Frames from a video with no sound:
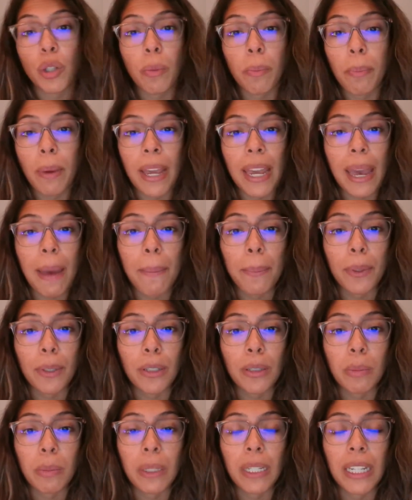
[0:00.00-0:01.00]
don't buy
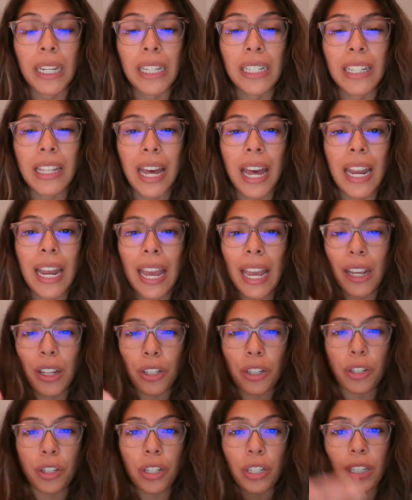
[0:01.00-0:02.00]
apples because that
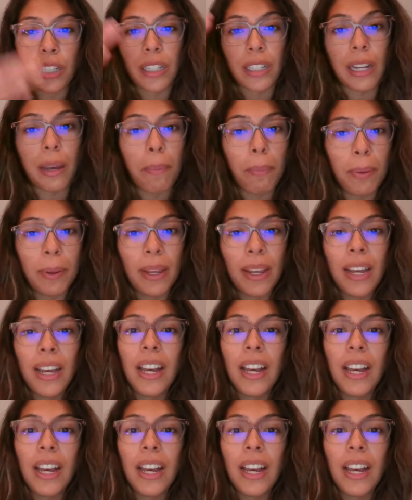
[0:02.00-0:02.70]
extra step